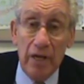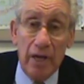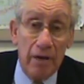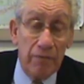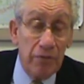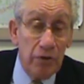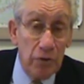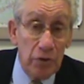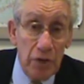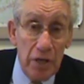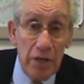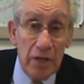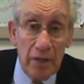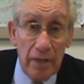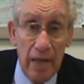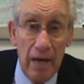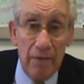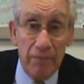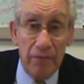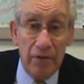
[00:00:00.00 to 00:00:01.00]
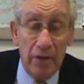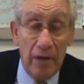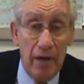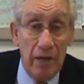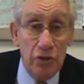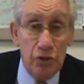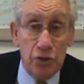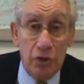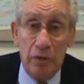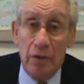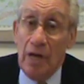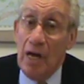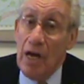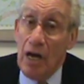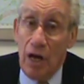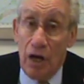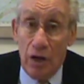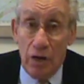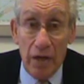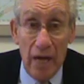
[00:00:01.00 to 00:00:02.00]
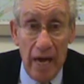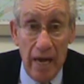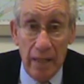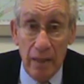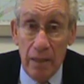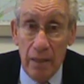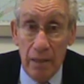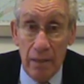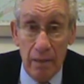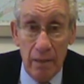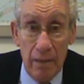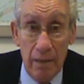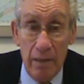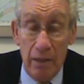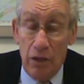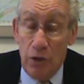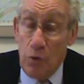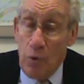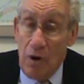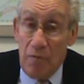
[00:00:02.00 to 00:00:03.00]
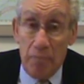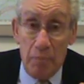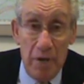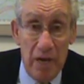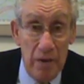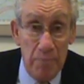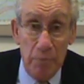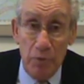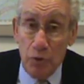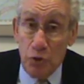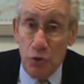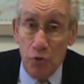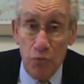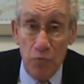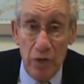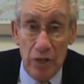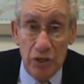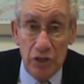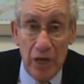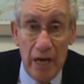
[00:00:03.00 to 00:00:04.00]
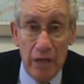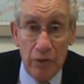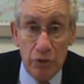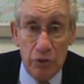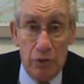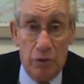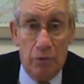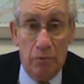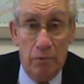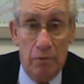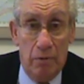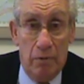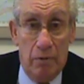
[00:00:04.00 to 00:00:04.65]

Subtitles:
And if you need clarification, again, you have people to reach out to.